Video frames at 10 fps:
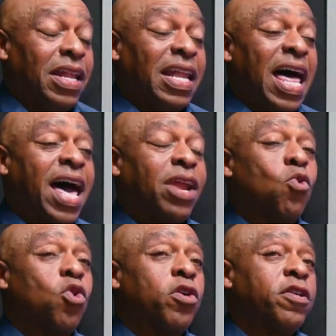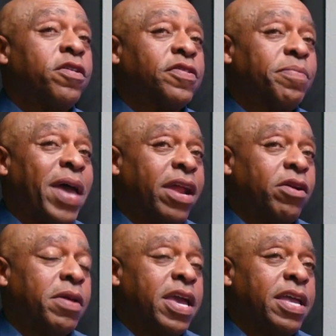A lot of words
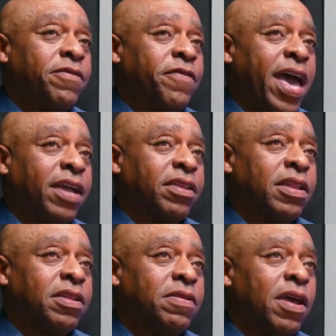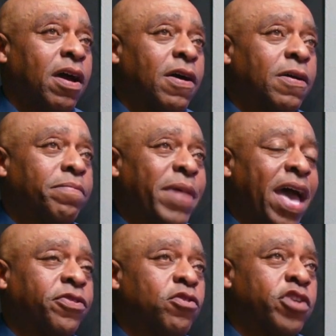matter. In fact, in uh,
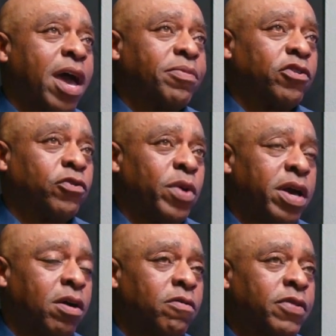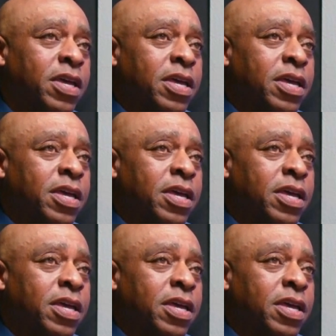Matthew chapter twelve,